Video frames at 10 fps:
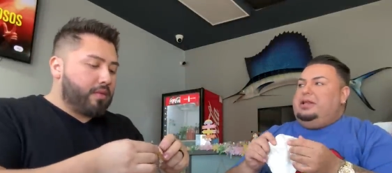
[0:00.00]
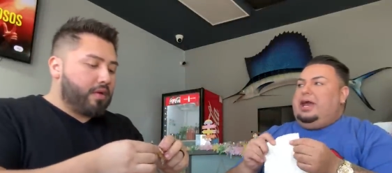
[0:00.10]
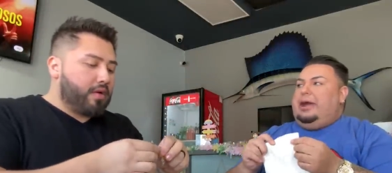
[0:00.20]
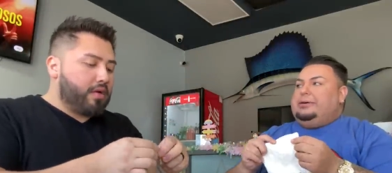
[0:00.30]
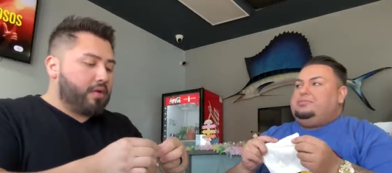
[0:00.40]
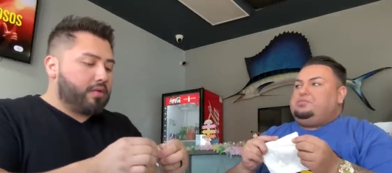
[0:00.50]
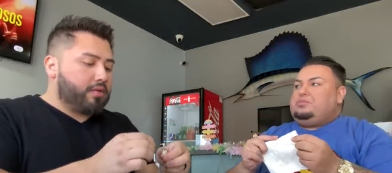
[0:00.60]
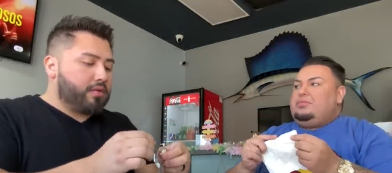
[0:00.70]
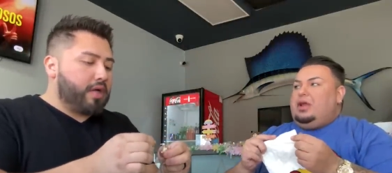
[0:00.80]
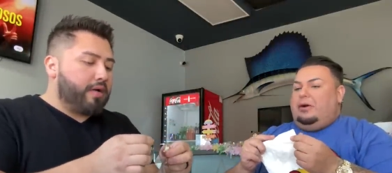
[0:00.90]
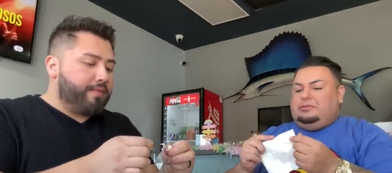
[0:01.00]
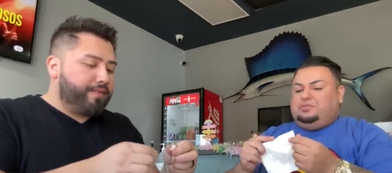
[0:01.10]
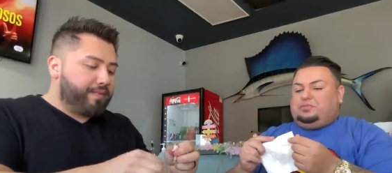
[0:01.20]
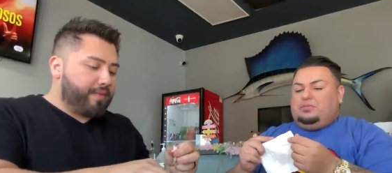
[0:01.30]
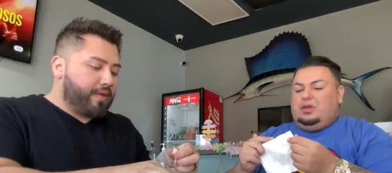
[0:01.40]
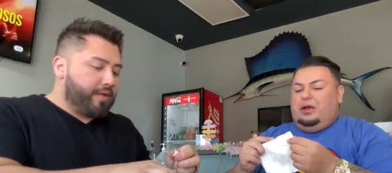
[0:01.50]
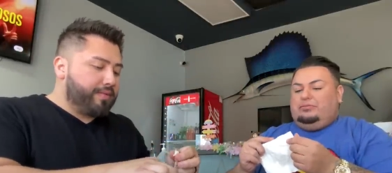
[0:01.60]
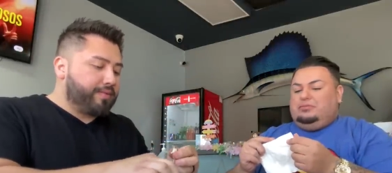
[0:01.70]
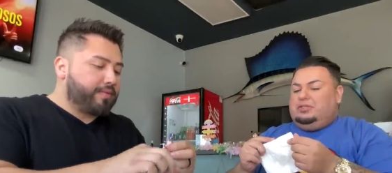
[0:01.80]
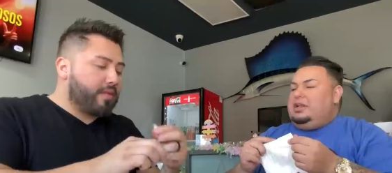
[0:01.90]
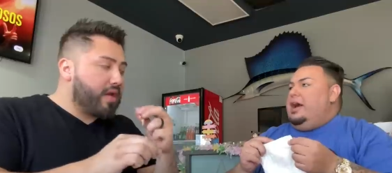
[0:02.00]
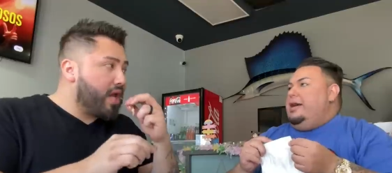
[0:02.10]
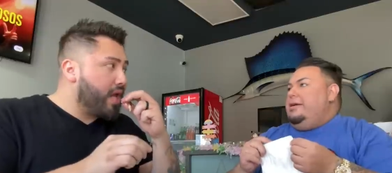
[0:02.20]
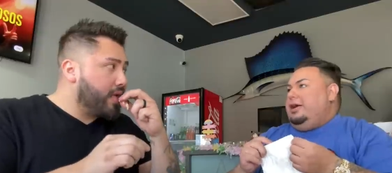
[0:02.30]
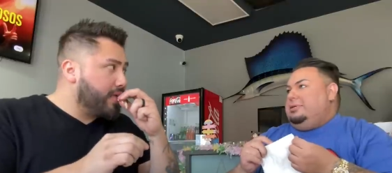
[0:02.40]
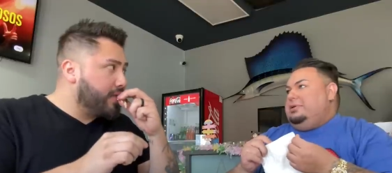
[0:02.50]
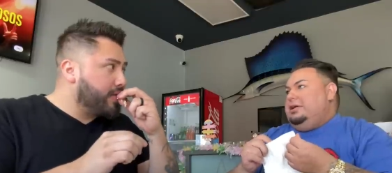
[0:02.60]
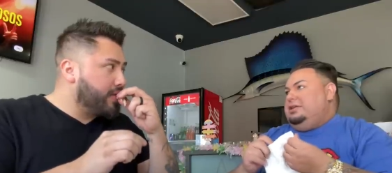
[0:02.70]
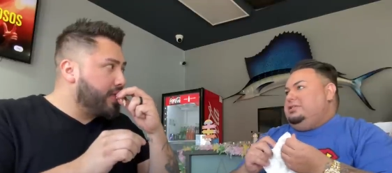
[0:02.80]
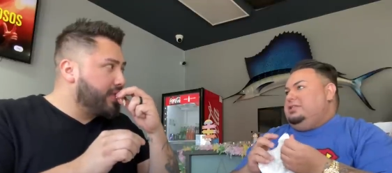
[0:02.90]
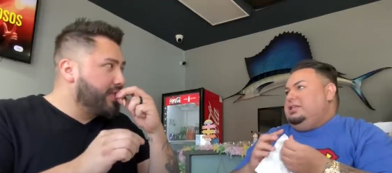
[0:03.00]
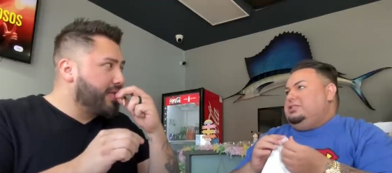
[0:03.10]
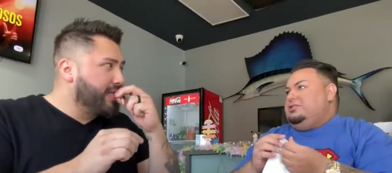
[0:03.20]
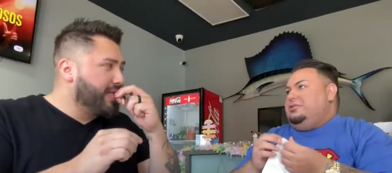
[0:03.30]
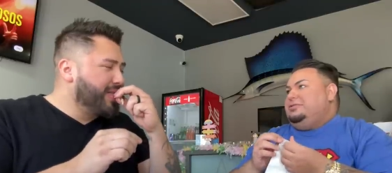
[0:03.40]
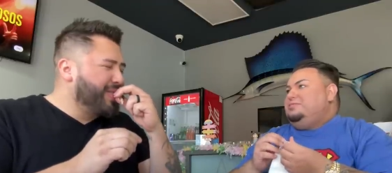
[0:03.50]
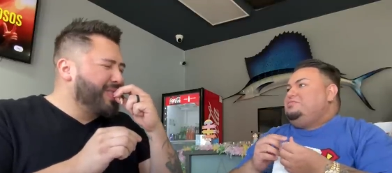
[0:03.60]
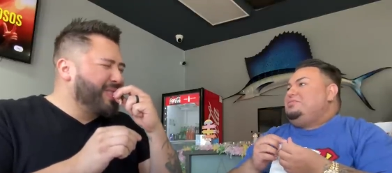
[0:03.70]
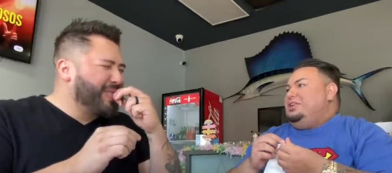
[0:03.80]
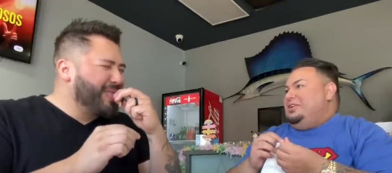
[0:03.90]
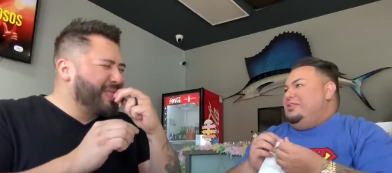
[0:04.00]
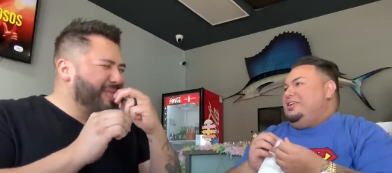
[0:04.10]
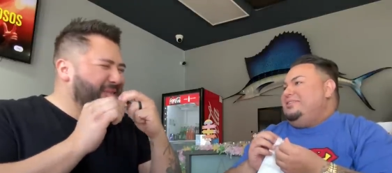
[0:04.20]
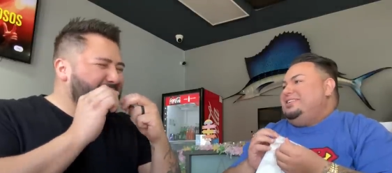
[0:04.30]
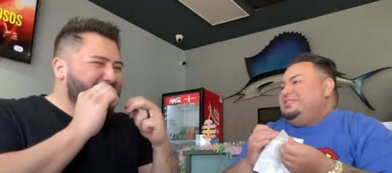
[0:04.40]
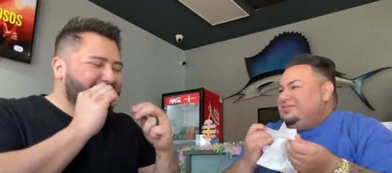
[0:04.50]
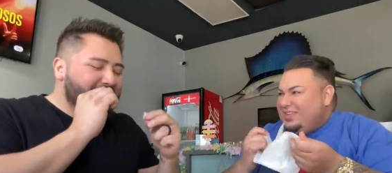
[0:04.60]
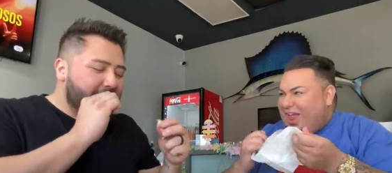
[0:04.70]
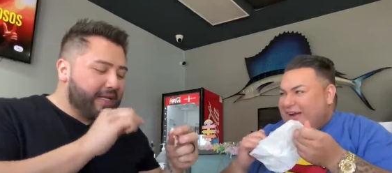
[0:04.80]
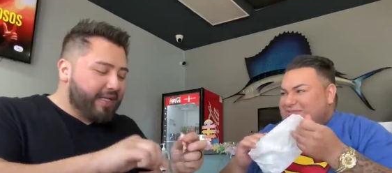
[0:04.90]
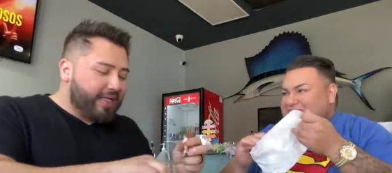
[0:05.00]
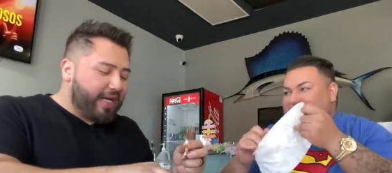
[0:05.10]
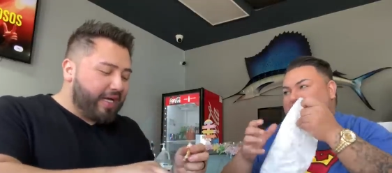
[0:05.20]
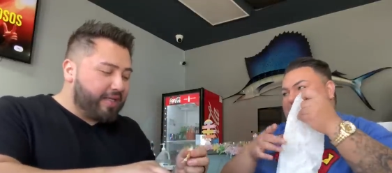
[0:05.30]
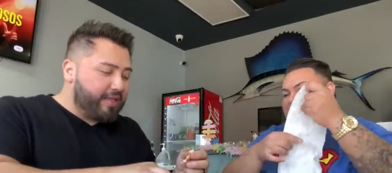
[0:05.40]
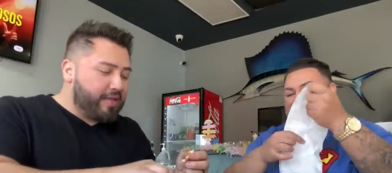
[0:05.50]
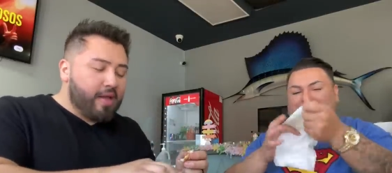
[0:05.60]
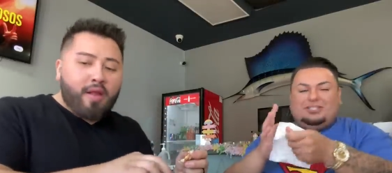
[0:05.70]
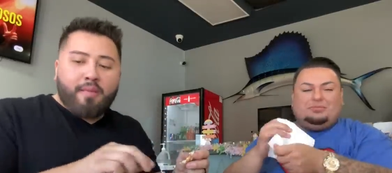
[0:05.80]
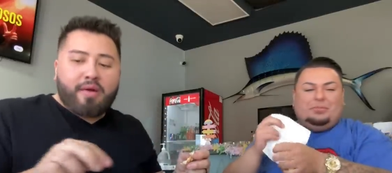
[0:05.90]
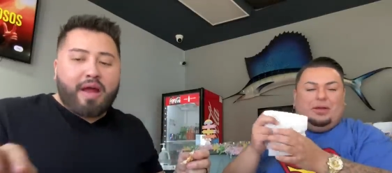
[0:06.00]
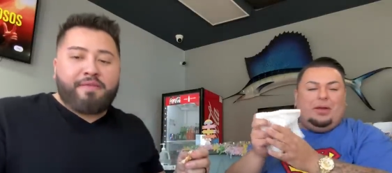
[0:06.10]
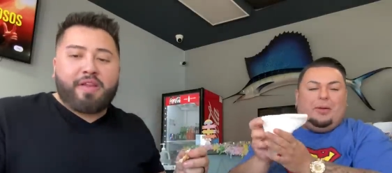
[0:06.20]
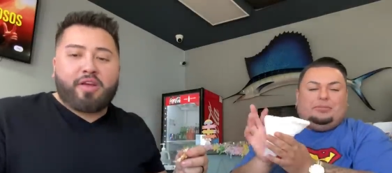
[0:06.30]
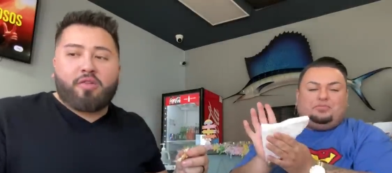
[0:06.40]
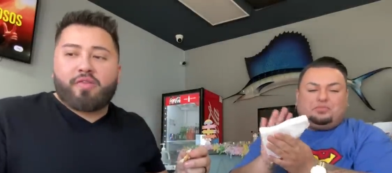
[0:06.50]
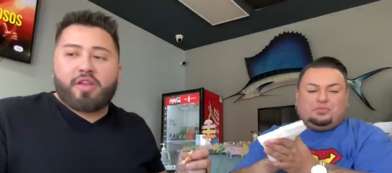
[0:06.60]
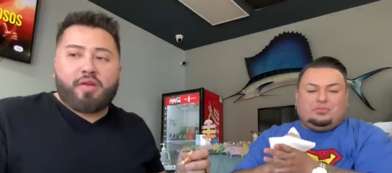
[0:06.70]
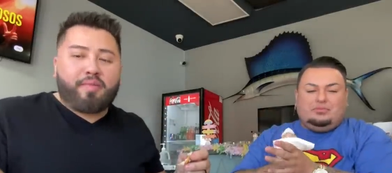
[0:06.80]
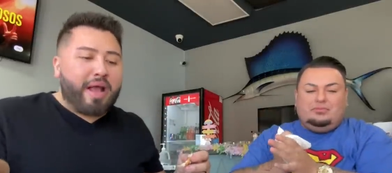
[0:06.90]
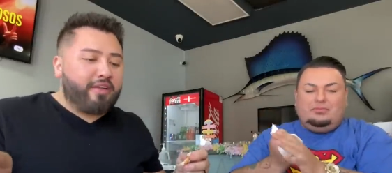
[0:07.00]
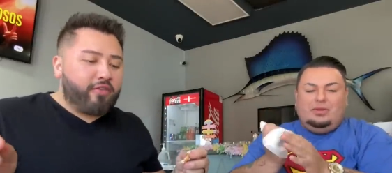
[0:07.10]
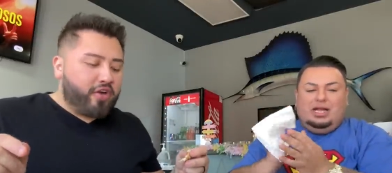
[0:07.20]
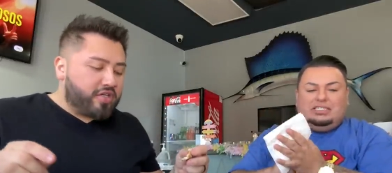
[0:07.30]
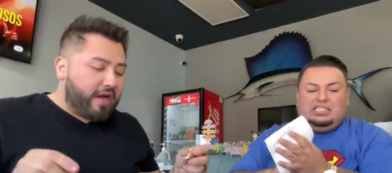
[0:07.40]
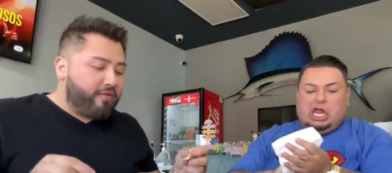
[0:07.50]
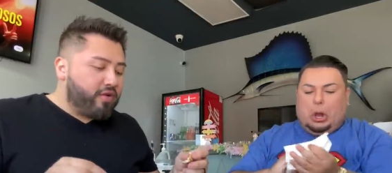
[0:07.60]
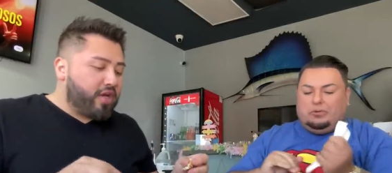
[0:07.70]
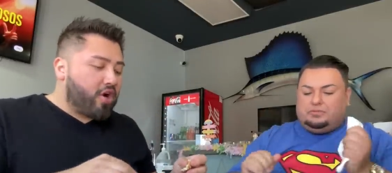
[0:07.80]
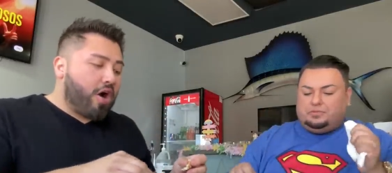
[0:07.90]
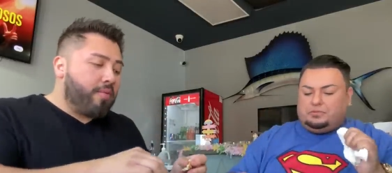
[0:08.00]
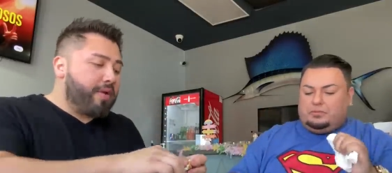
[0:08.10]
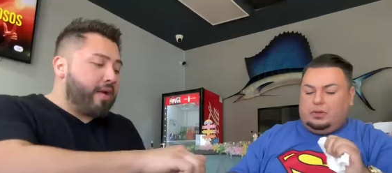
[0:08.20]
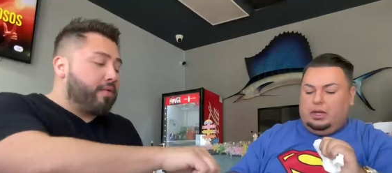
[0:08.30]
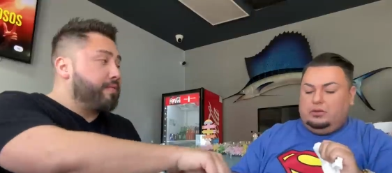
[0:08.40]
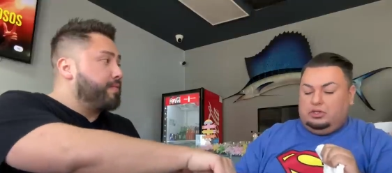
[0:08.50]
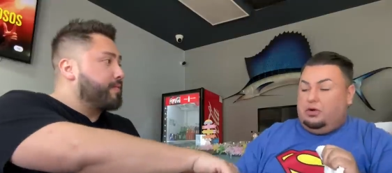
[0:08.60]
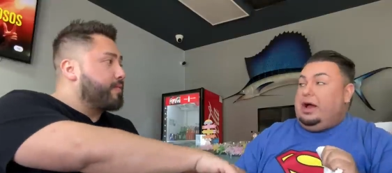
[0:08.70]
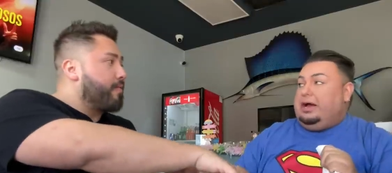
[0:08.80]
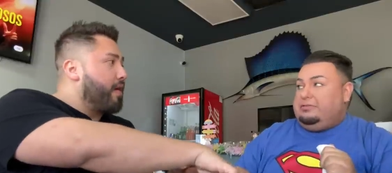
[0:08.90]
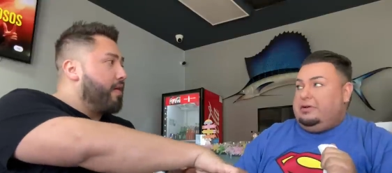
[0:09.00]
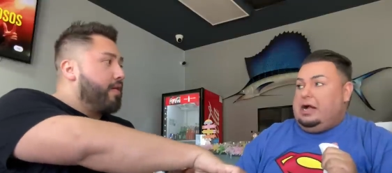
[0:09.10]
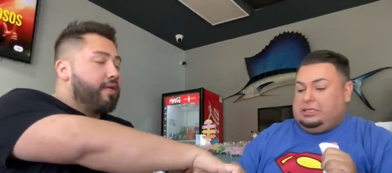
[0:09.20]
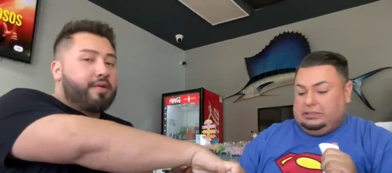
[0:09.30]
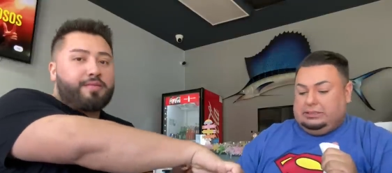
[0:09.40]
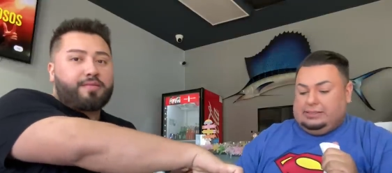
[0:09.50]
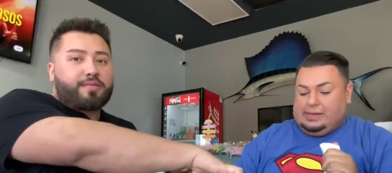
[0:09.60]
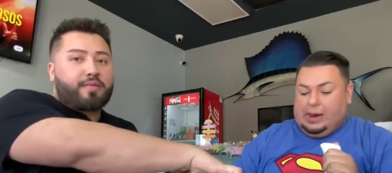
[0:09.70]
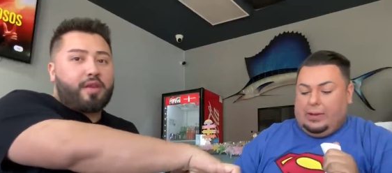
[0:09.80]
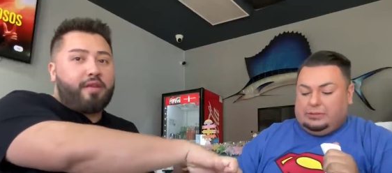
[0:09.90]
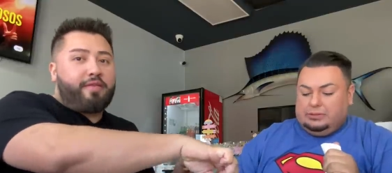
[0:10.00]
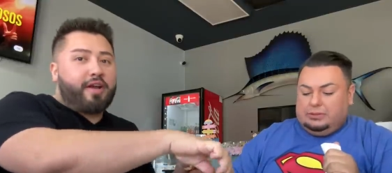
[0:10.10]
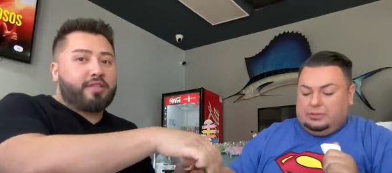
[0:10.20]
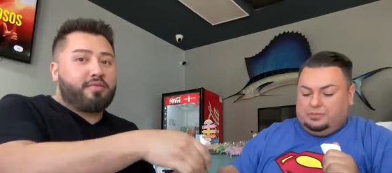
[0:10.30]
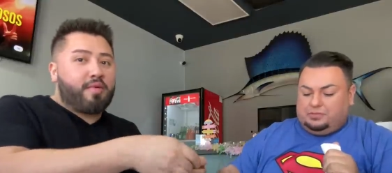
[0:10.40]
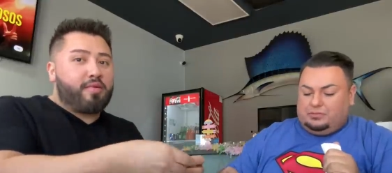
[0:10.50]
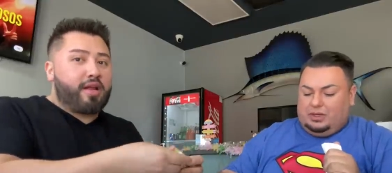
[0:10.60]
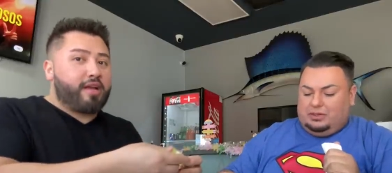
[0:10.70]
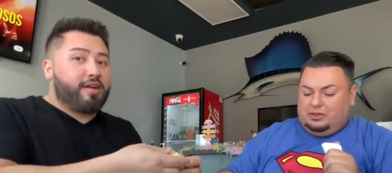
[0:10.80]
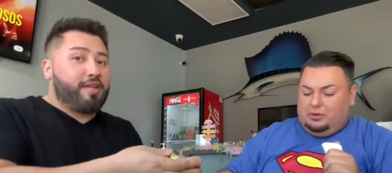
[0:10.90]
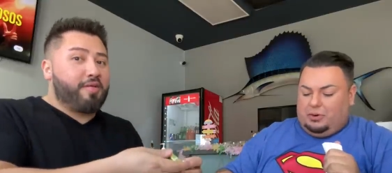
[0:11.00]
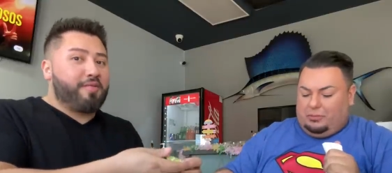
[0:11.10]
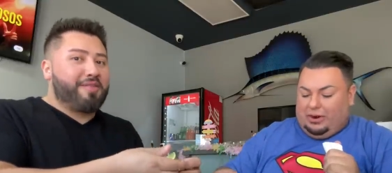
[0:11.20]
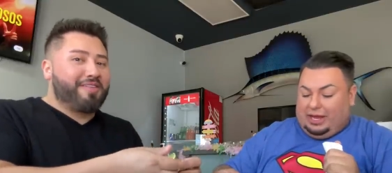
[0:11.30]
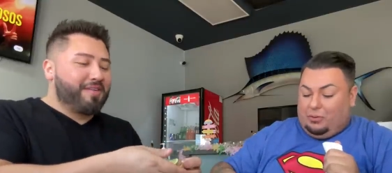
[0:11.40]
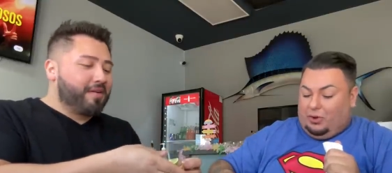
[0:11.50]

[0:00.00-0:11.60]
Speaker 1: like, yeah, well, no, I'm not into this, or, you know what I mean? Yeah. Or whatever it is.
Speaker 2: But I feel like over the past few years, I've really calmed down.
Speaker 1: You have.
Speaker 2: If you guys remember, like,
Speaker 1: no more breaking